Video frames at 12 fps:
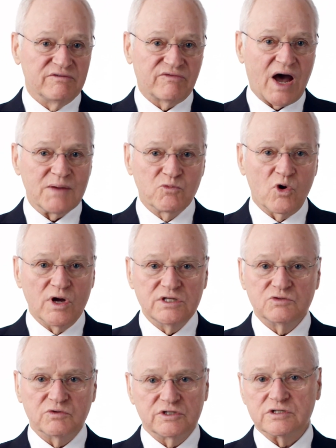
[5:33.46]

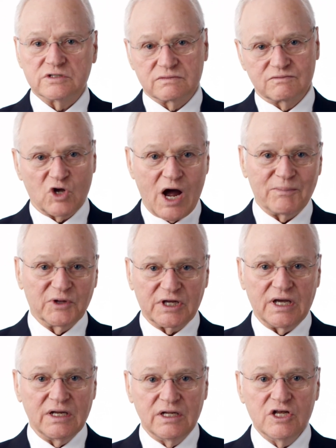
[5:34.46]
fibroids, which is a
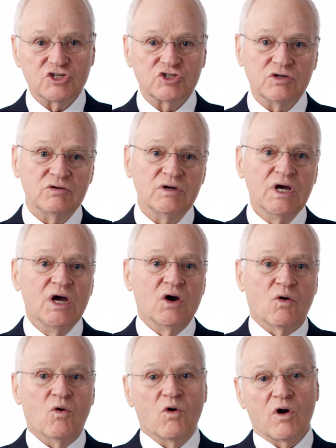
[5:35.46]
complicated issue,
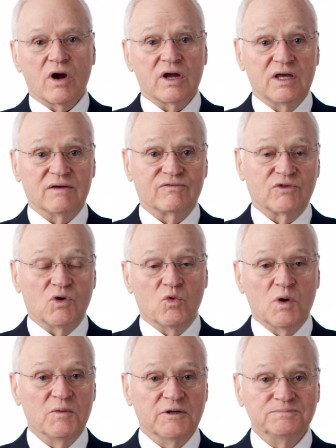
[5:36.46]
or if the
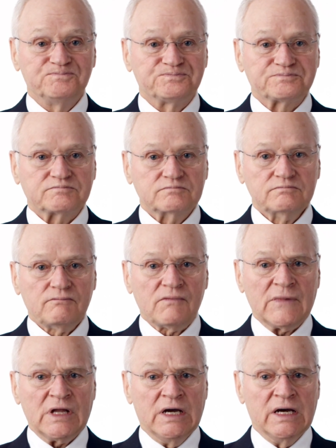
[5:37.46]
woman
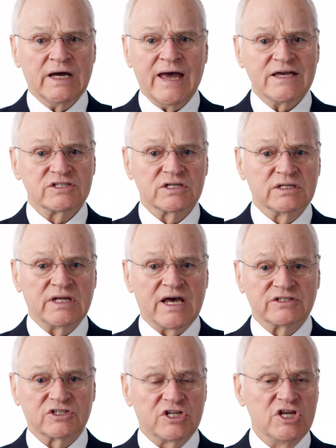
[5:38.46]
has
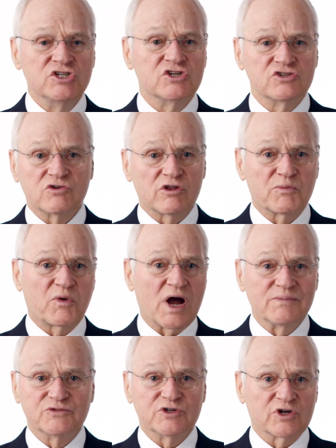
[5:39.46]
adhesions or other
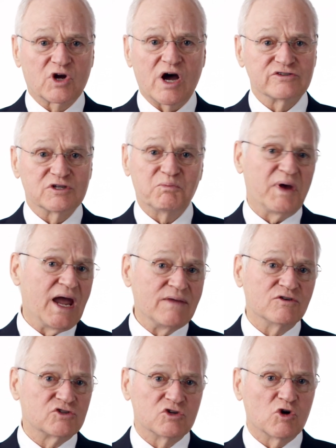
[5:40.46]
problems that are causing pain
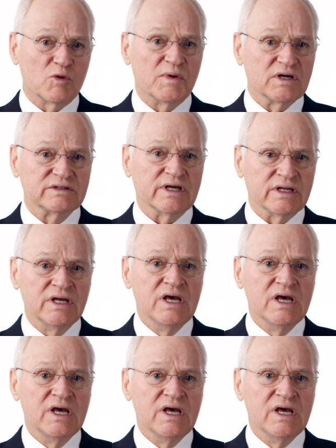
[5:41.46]
that you know about, then